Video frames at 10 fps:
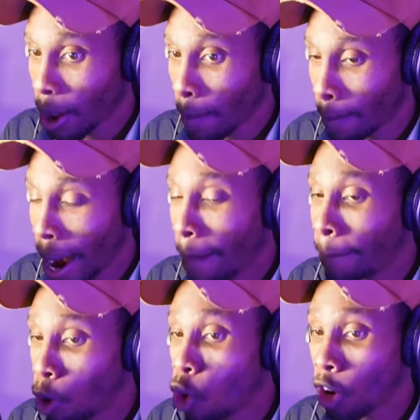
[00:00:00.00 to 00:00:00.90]
My
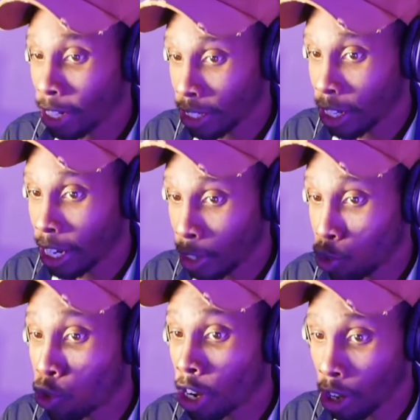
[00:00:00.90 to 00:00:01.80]
boys is
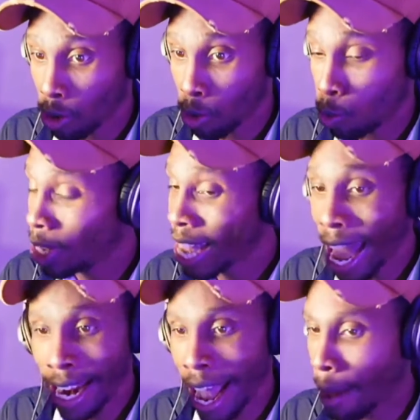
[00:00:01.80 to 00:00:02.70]
real. We
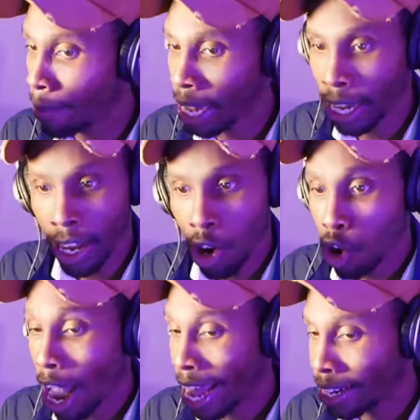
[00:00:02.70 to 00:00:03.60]
got to,
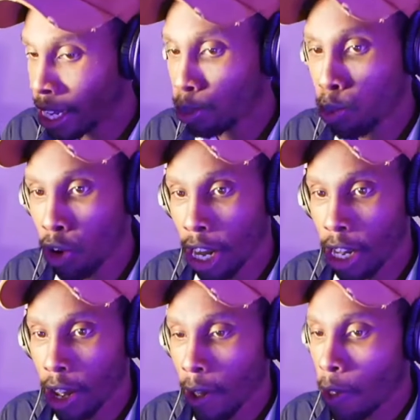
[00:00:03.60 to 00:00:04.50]
at this point,
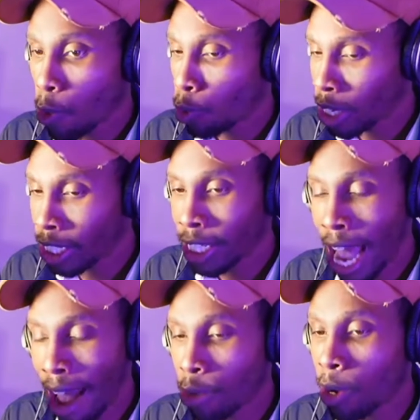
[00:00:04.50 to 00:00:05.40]
we just
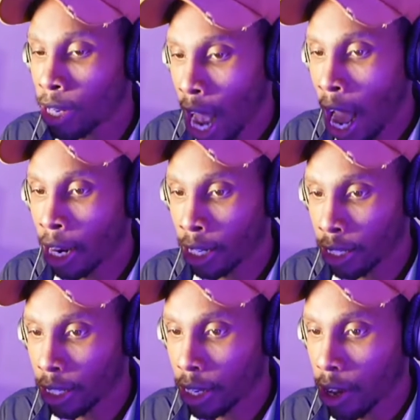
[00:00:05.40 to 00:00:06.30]
have to
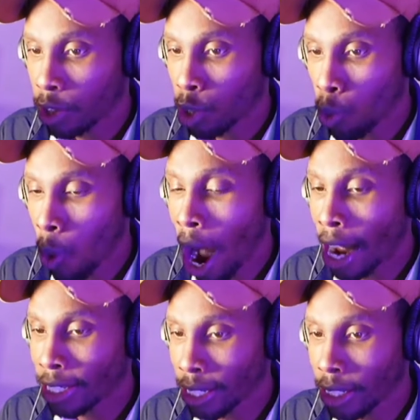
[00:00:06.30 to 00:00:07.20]
acknowledge the
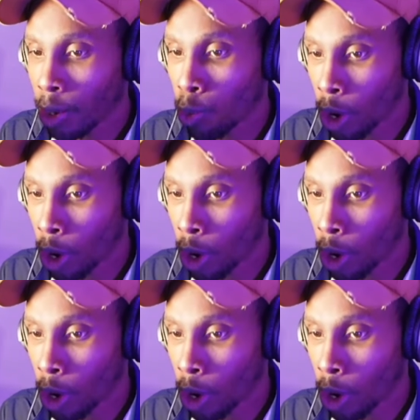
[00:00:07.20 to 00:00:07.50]
Washington